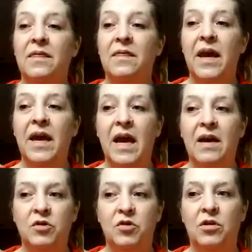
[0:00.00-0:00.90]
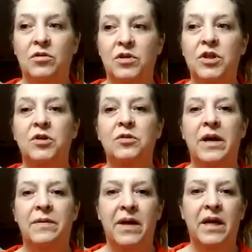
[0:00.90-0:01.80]
they have struggles too
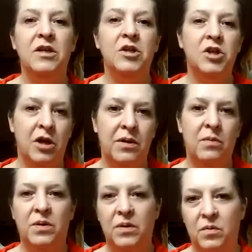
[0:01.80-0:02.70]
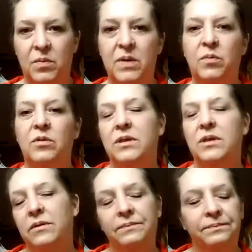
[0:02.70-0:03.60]
and they can share them with other people. So
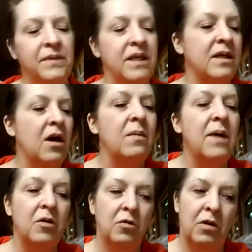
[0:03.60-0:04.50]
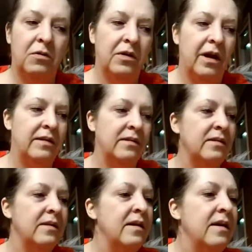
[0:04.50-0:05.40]
it's all about growth, guys.
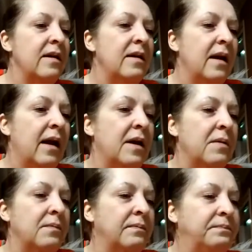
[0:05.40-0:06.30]
Um,